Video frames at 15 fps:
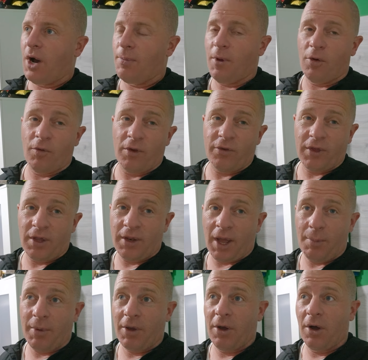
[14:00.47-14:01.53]
I'm not risking
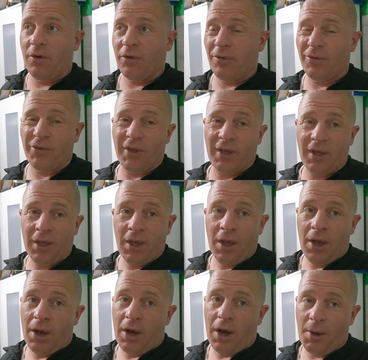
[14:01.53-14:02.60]
that because obviously
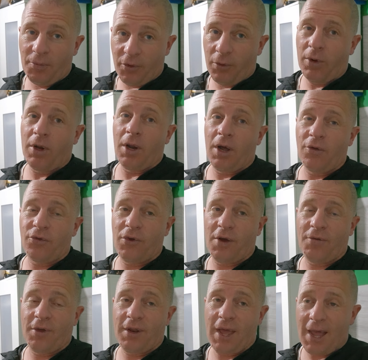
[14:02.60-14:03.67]
I'm doing a lot of
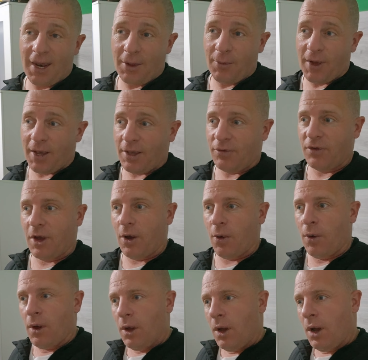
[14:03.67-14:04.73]
traveling anyway.
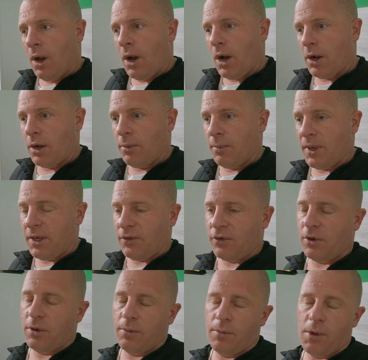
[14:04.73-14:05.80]
So I'm going to meet
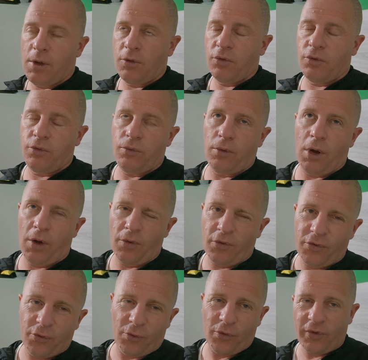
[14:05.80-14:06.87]
him on
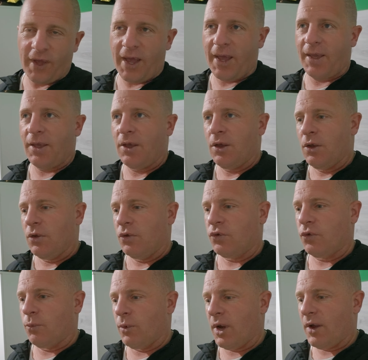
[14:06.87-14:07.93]
Sunday
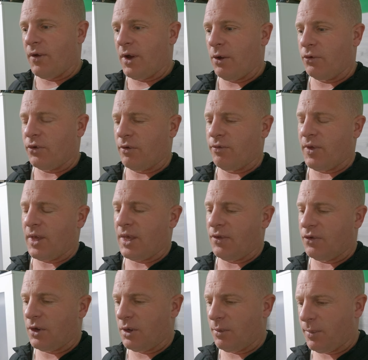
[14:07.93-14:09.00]
somewhere else. I think
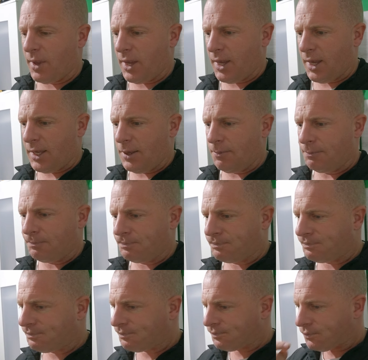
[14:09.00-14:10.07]
it's going to be,
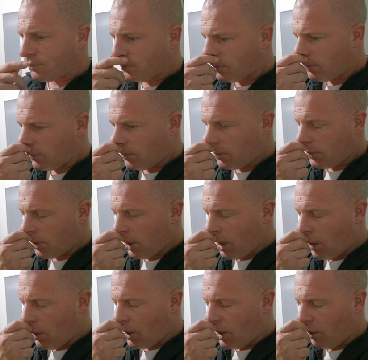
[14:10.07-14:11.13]

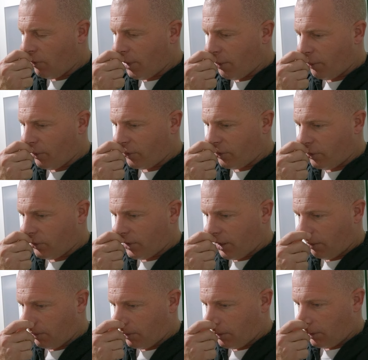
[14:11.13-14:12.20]
I can't remember what it's called
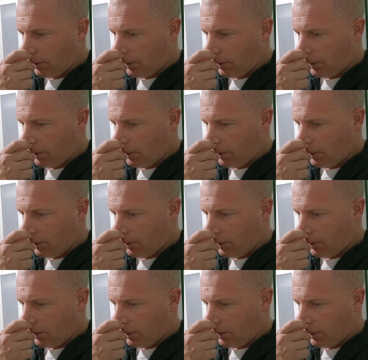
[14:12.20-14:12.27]
now,